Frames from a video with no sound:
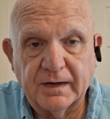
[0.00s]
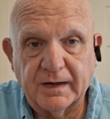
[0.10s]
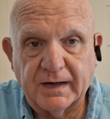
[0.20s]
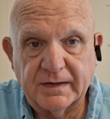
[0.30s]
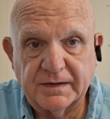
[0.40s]

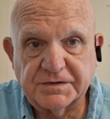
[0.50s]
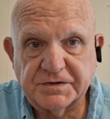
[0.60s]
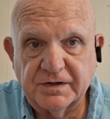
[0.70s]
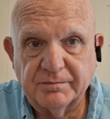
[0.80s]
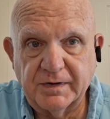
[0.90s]
I did
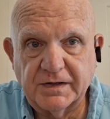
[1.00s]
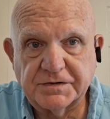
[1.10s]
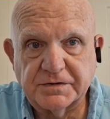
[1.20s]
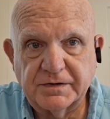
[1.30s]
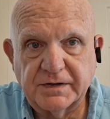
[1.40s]
some
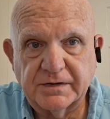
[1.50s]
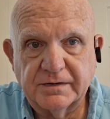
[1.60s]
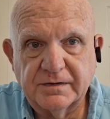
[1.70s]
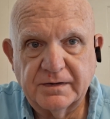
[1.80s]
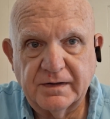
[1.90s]
yesterday.
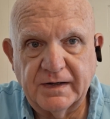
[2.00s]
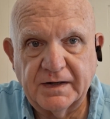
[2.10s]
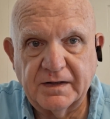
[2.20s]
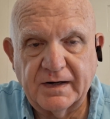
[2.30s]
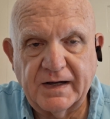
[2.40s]

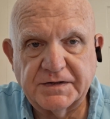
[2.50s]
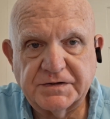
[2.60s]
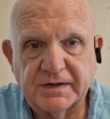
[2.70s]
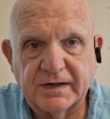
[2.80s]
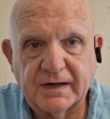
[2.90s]
And the last
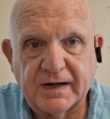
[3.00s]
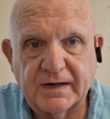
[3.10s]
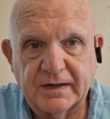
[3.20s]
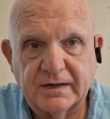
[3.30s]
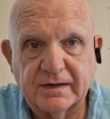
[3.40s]
thing I
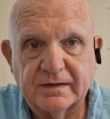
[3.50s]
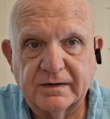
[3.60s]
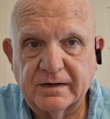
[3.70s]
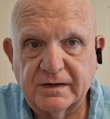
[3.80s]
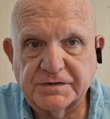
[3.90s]
did
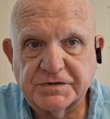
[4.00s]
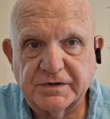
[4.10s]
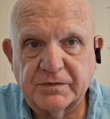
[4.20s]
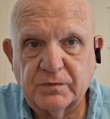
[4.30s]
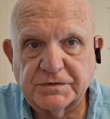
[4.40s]

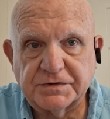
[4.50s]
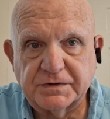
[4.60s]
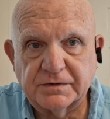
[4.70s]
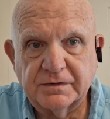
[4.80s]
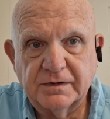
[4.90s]
yesterday was
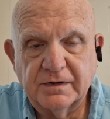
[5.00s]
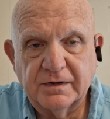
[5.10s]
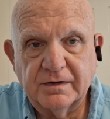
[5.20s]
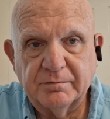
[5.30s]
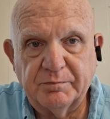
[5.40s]
the
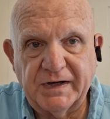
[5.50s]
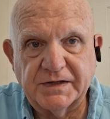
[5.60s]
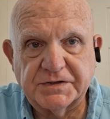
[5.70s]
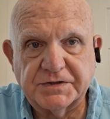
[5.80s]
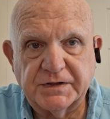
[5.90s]

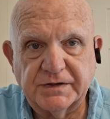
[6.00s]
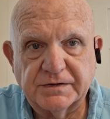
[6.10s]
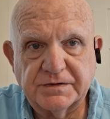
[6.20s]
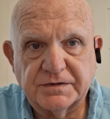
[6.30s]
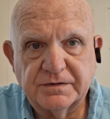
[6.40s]
bed
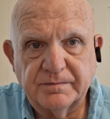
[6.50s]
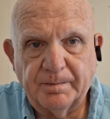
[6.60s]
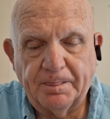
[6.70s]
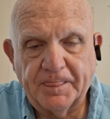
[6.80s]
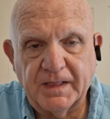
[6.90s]
sheets.
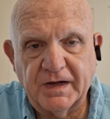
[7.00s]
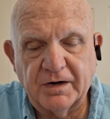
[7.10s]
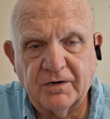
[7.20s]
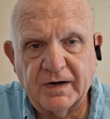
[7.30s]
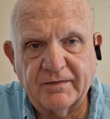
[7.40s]
And
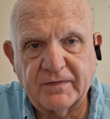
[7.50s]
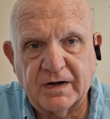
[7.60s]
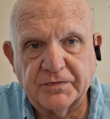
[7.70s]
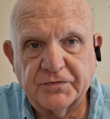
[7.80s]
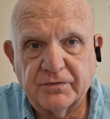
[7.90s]
y'all, I've
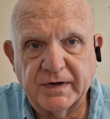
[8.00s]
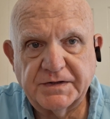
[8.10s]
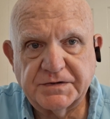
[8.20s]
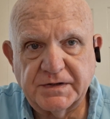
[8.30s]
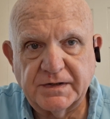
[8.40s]
got three
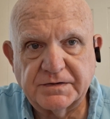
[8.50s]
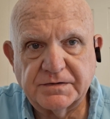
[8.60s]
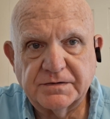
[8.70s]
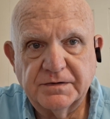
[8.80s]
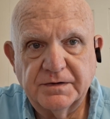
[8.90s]

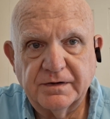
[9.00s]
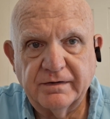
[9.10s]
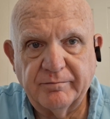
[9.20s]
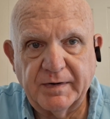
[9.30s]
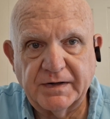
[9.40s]
sets
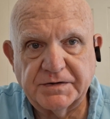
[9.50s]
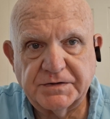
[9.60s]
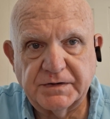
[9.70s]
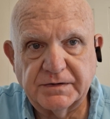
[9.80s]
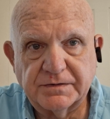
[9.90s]
of bed
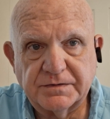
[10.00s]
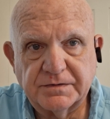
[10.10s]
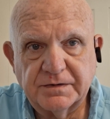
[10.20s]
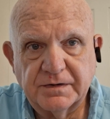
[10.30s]
sheets.